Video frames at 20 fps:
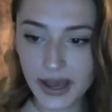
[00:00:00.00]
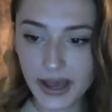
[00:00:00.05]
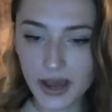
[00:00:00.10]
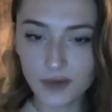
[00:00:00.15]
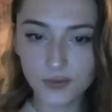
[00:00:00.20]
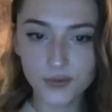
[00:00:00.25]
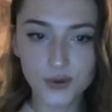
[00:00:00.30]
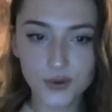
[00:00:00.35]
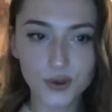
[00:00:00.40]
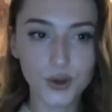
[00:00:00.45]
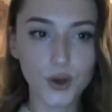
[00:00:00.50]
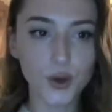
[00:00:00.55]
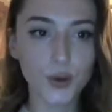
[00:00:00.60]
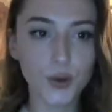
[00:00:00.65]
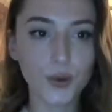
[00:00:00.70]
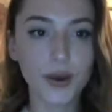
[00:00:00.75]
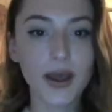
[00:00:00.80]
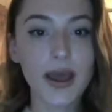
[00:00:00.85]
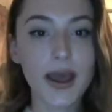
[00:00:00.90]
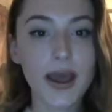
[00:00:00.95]
Have to
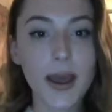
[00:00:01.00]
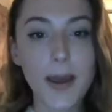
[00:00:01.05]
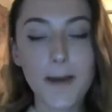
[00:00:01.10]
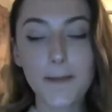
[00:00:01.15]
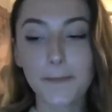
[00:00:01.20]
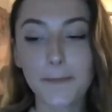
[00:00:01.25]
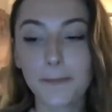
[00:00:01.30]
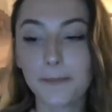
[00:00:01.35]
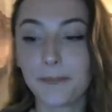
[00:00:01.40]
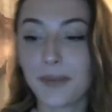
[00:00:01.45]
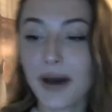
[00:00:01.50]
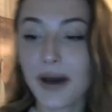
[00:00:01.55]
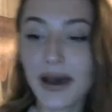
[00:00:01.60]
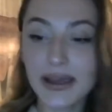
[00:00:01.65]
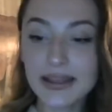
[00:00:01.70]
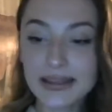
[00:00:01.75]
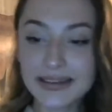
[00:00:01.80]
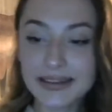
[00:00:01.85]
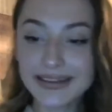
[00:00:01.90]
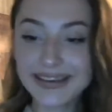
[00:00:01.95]
go.
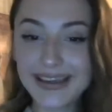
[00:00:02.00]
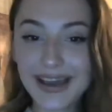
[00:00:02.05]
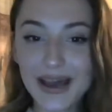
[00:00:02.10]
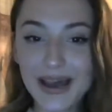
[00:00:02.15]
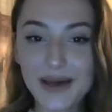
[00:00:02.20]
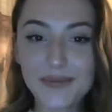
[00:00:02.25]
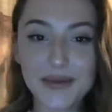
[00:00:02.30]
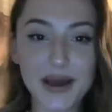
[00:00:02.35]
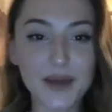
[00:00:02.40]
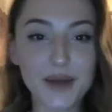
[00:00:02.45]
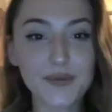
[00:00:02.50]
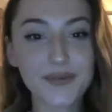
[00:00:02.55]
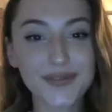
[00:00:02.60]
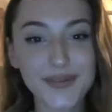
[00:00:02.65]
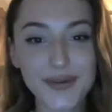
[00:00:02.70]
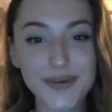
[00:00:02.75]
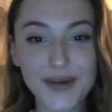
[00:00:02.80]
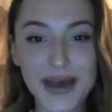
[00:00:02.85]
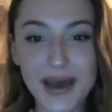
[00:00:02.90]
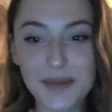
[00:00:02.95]
Bye, Liam. I was
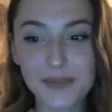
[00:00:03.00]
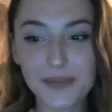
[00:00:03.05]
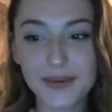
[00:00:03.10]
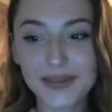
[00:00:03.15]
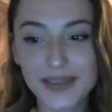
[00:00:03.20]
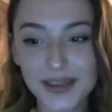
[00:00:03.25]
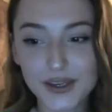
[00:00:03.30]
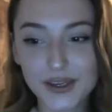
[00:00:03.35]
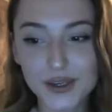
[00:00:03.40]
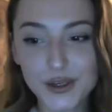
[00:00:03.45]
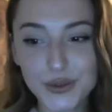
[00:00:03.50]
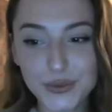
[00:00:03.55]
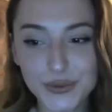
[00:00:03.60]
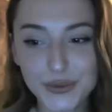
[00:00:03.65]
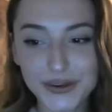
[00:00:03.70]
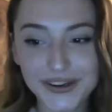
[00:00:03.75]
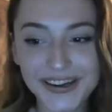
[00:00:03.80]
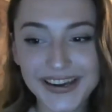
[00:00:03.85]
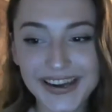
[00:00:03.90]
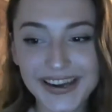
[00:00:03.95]
so happy that you
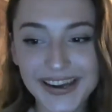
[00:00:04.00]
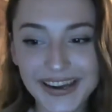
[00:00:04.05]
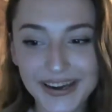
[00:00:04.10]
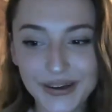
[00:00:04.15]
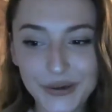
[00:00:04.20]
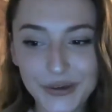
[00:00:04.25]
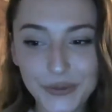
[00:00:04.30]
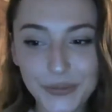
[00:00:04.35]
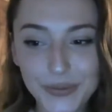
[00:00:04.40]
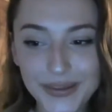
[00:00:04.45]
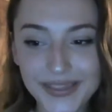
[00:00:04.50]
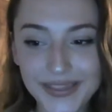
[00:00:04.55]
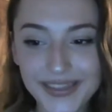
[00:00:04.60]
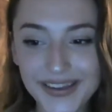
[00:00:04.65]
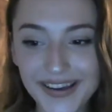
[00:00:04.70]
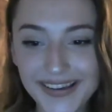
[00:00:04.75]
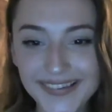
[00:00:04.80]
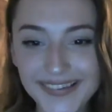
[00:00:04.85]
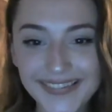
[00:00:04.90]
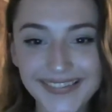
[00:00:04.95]
were here with
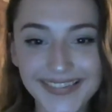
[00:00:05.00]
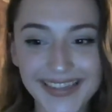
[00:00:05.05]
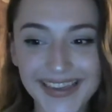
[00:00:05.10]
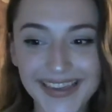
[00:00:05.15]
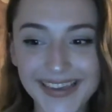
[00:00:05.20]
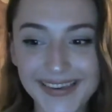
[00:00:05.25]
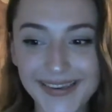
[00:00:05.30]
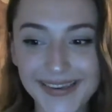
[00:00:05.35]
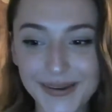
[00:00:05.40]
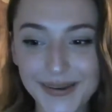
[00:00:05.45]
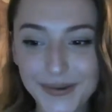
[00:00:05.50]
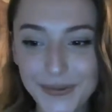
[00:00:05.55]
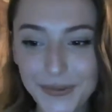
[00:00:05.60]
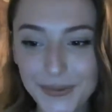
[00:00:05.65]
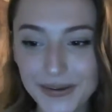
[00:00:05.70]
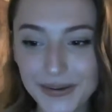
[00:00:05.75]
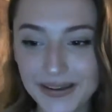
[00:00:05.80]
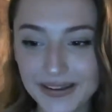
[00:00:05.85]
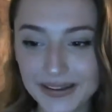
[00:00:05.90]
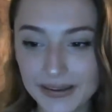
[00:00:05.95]
us. Thank you.